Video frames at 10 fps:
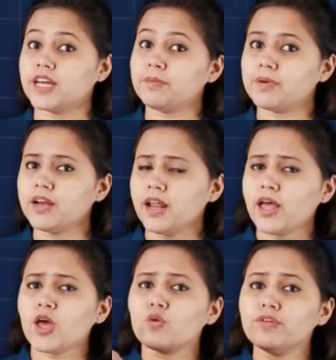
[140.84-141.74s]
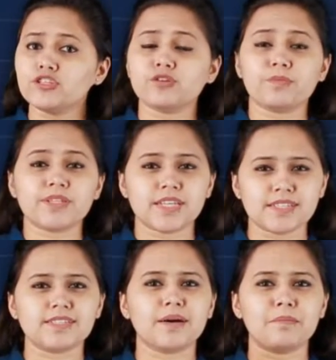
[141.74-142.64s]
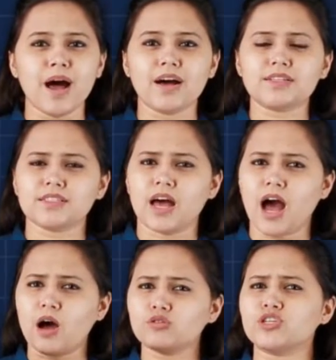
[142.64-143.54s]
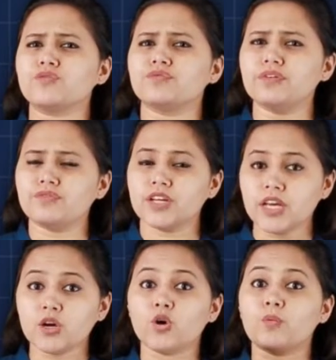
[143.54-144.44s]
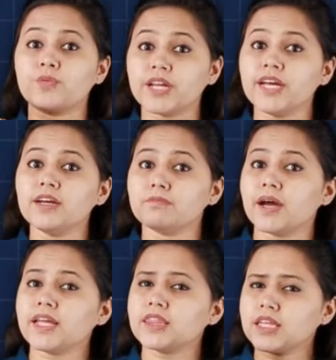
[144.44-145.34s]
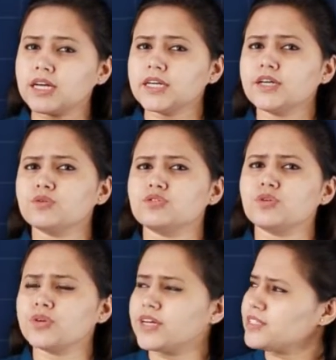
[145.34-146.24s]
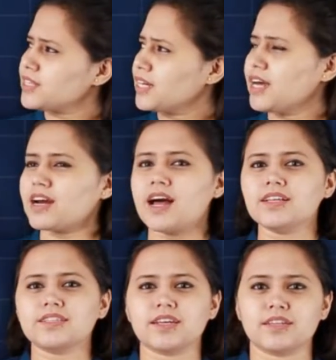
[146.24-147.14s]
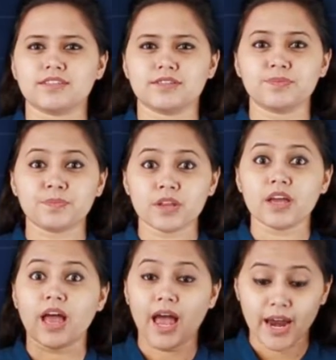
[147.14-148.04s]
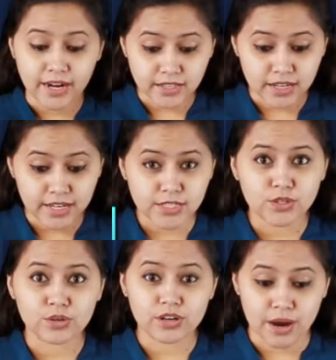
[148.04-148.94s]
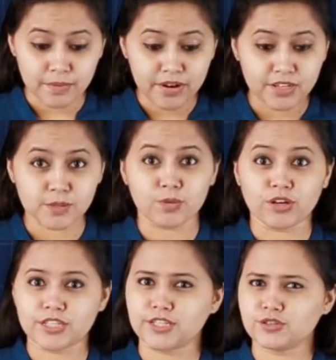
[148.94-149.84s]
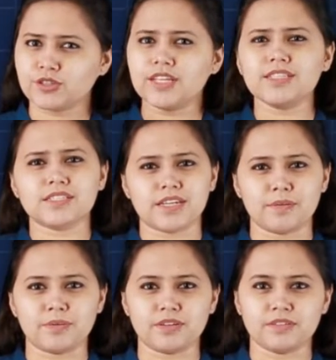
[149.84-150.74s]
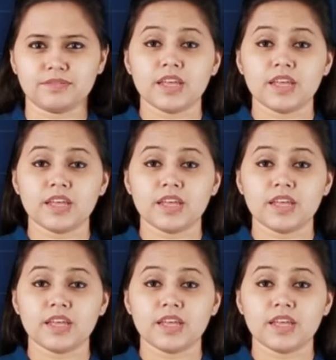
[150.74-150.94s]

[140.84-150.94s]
table which represents the marks out of 100 obtained by 51 students in a class test and the histogram corresponding to this table.